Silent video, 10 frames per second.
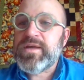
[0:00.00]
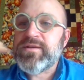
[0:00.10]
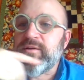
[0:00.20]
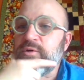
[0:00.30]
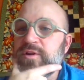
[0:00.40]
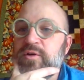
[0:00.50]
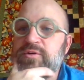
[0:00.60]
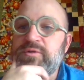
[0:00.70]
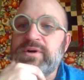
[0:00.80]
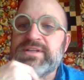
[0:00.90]

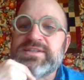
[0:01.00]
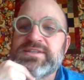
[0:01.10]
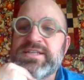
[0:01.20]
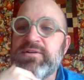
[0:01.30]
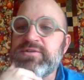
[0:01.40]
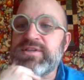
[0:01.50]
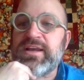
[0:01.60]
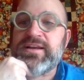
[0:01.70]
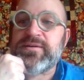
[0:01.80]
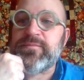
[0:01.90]
Loki writes, it sounds
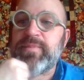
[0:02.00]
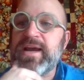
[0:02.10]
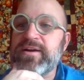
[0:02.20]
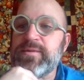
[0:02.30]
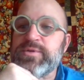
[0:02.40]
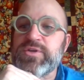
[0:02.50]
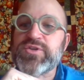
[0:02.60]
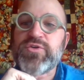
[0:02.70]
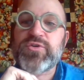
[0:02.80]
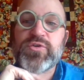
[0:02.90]
like backups on
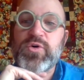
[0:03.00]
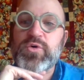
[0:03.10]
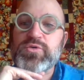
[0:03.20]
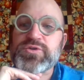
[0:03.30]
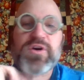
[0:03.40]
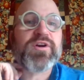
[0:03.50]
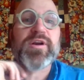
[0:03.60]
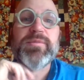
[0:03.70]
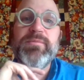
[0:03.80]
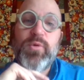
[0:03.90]
certain holes are going
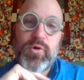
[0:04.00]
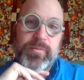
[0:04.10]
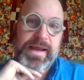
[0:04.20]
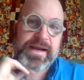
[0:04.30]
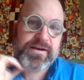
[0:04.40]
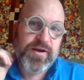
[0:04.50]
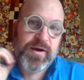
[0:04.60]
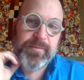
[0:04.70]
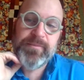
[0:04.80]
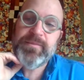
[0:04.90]
to be more backed
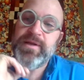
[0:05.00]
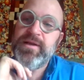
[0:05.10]
up.